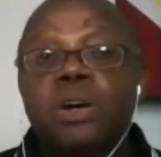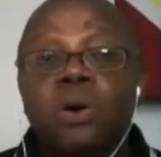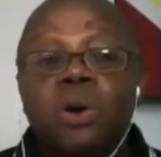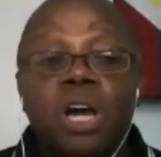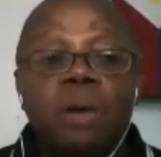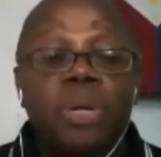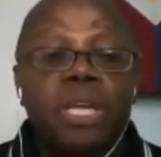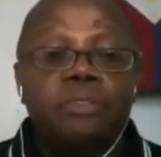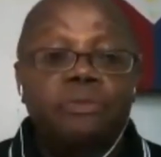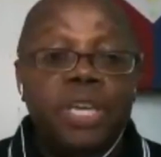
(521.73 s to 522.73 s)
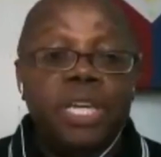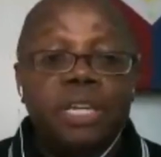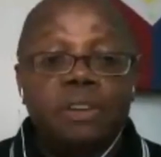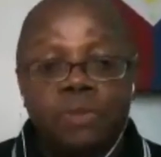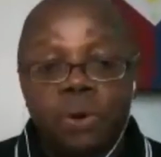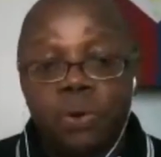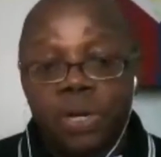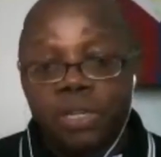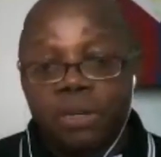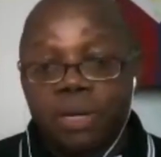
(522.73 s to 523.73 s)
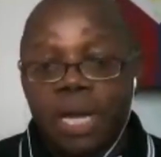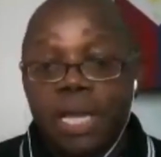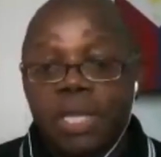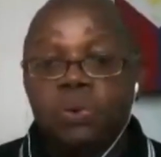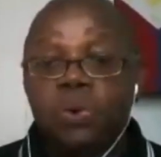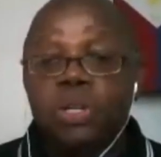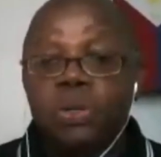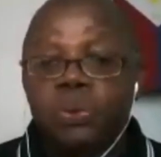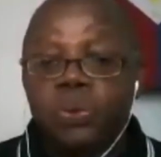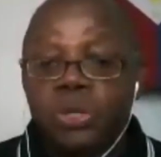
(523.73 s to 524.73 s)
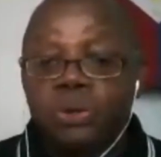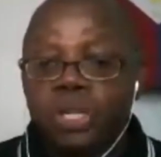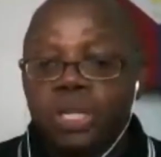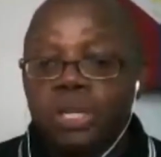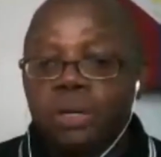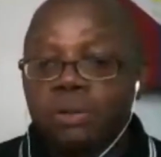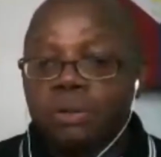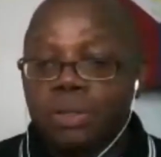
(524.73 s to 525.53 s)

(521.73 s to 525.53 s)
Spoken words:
caught up in the fake and the phony. Okay? You want the real deal.